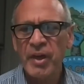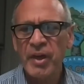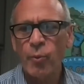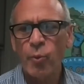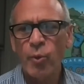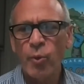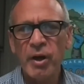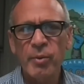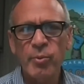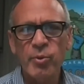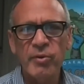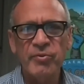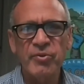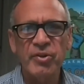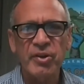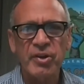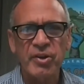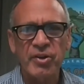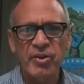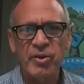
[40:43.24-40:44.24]
that, we're going to move
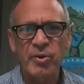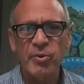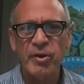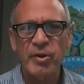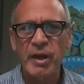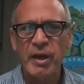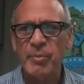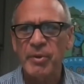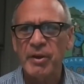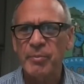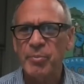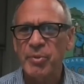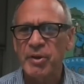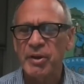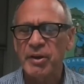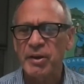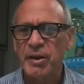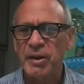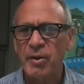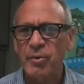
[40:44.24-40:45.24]
to the Q&A, but
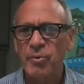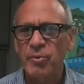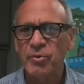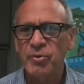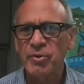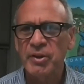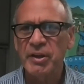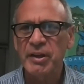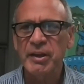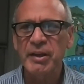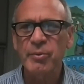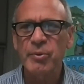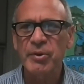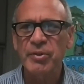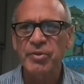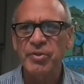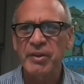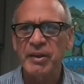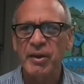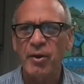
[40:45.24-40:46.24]
leading
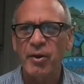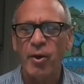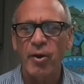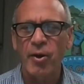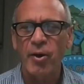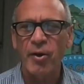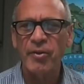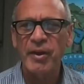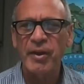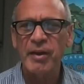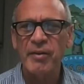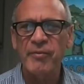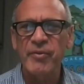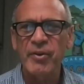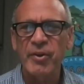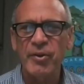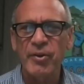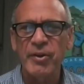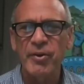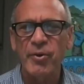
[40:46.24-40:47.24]
with the are they a
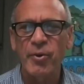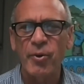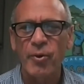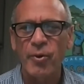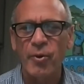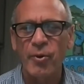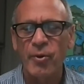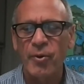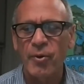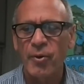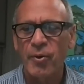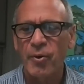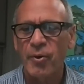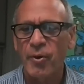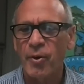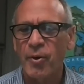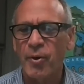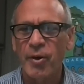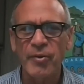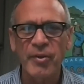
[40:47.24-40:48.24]
villain
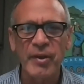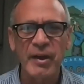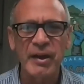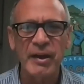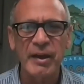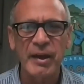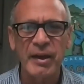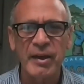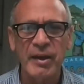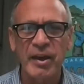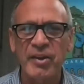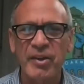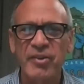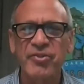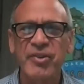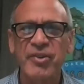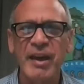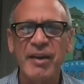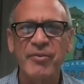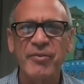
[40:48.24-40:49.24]
or are they a
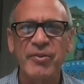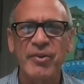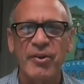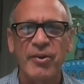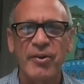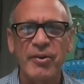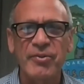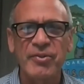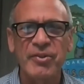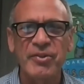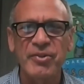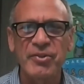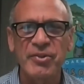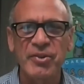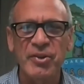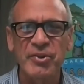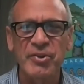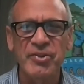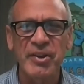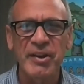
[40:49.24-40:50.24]
savior? Since
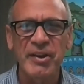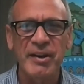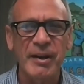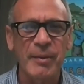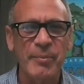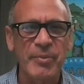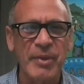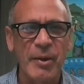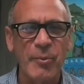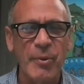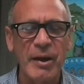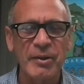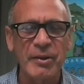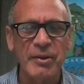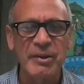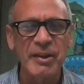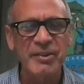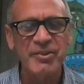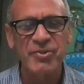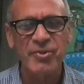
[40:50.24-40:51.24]
you teed it up that way,
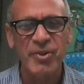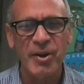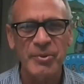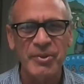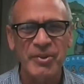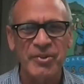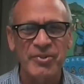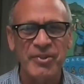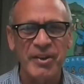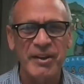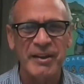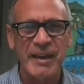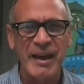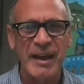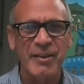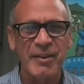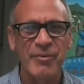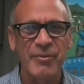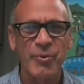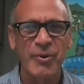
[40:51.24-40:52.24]
Lee, let's start with the state of
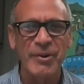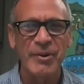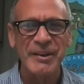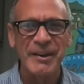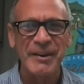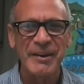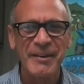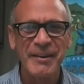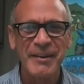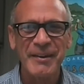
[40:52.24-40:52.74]
California.